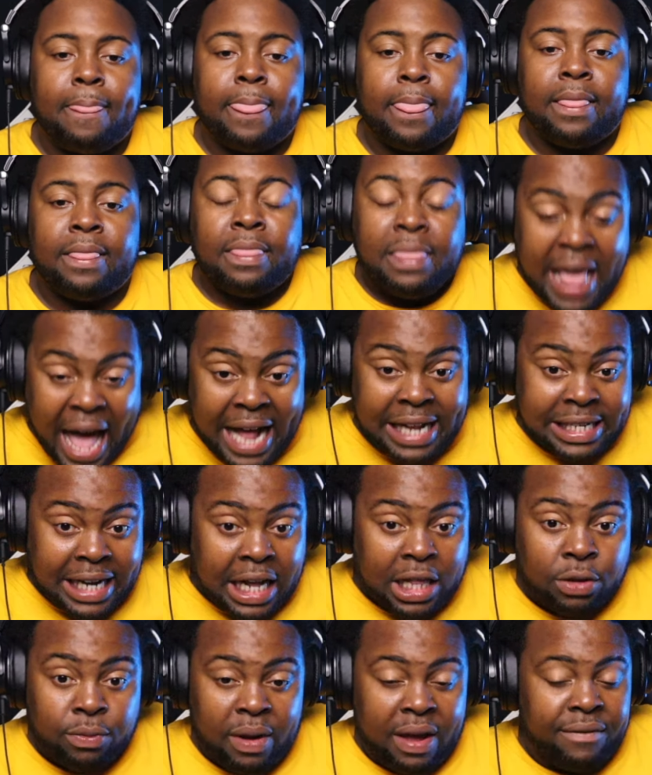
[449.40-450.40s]
That's how
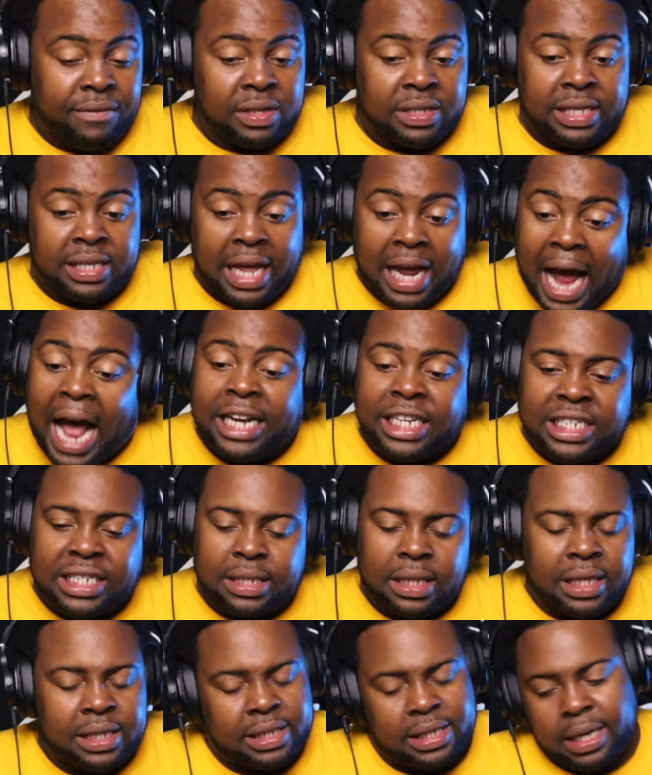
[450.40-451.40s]
the Ravens think. I just
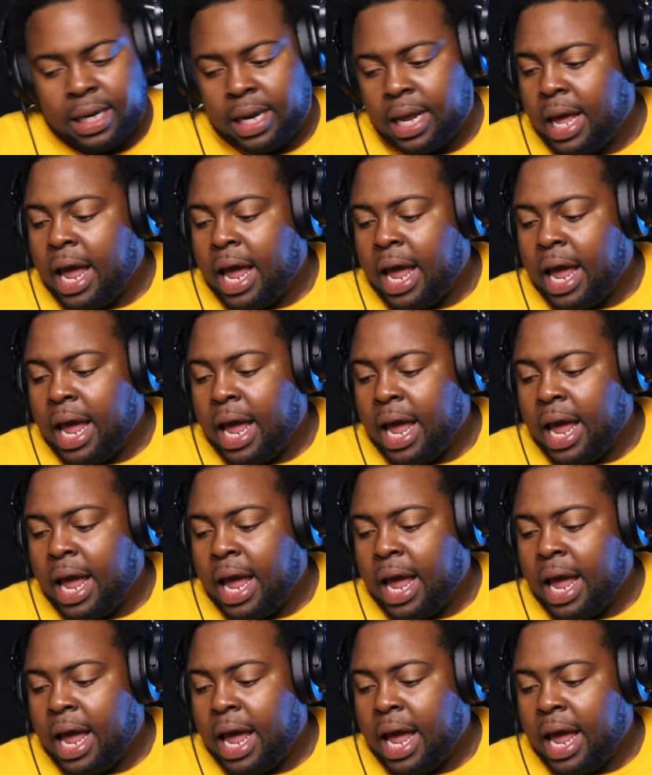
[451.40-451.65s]
listen.